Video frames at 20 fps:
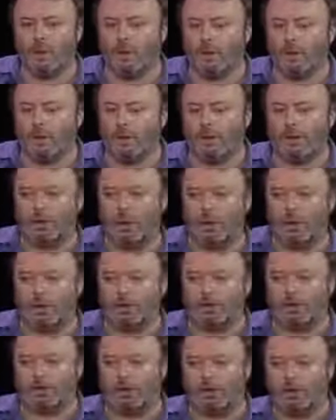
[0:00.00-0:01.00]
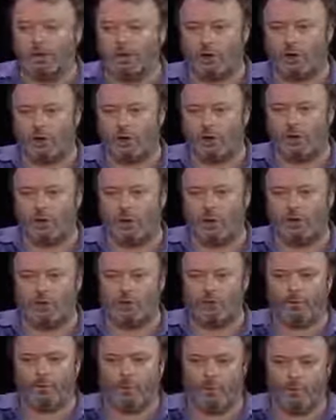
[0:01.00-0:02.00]
with a line stretching all the way
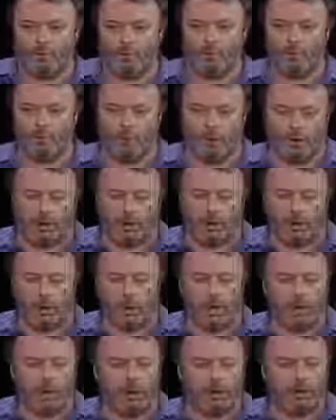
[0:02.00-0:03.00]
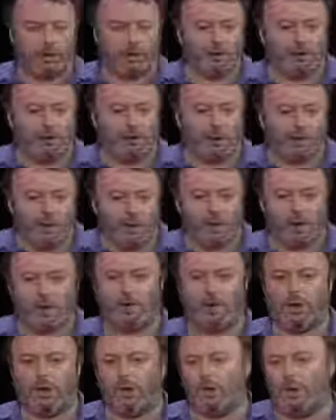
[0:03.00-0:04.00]
from North Korea to the
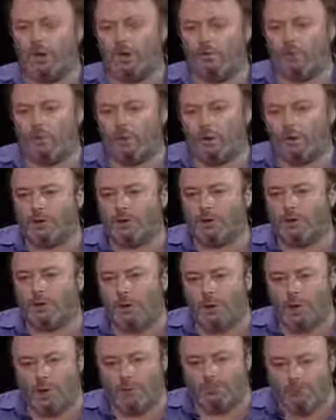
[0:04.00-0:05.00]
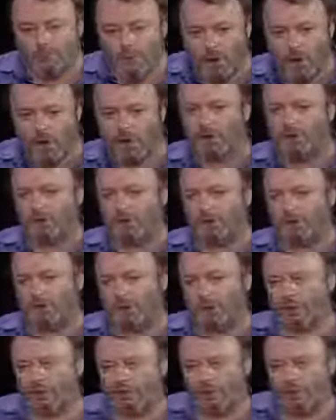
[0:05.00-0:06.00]
Iraqi envoys who in March
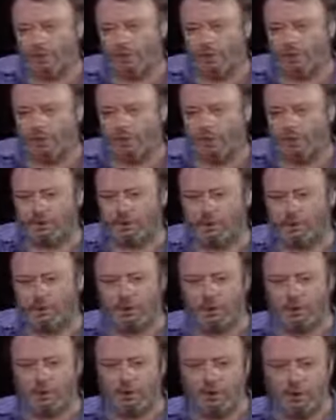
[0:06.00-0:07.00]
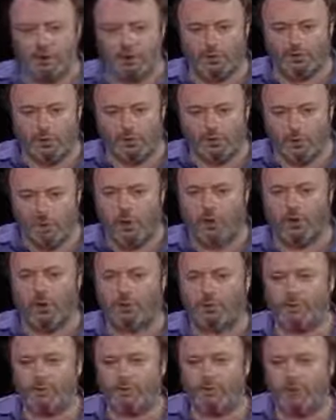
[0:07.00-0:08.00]
2003, as the coalition was preparing
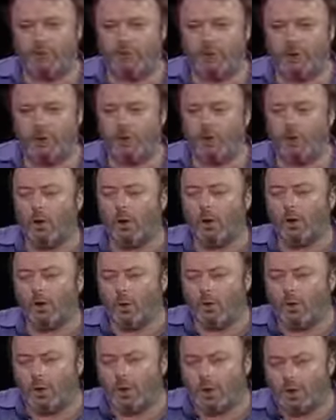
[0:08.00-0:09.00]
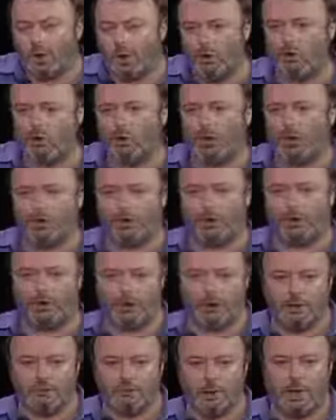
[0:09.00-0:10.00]
to intervene, were negotiating
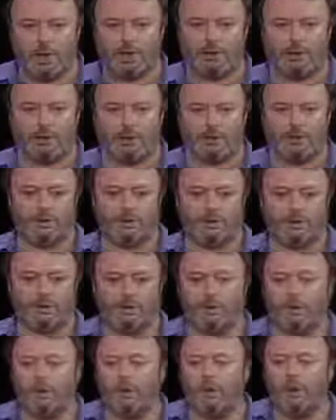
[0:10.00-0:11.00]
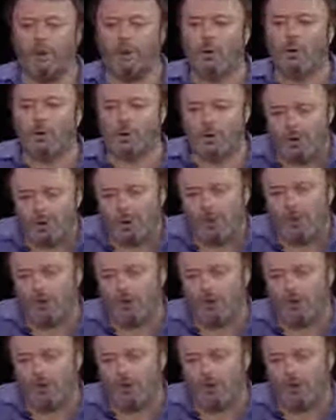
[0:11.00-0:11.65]
in Damascus with the